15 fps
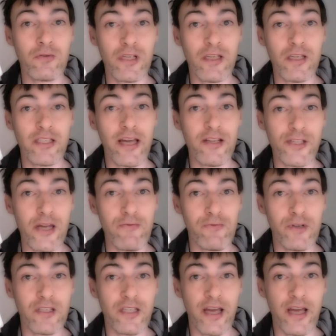details
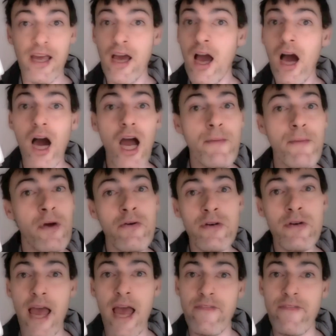every day, I'm
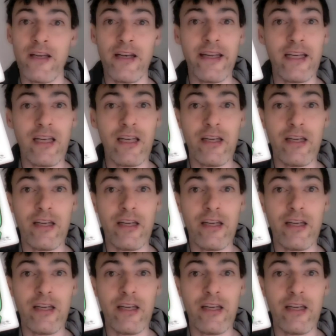only having a little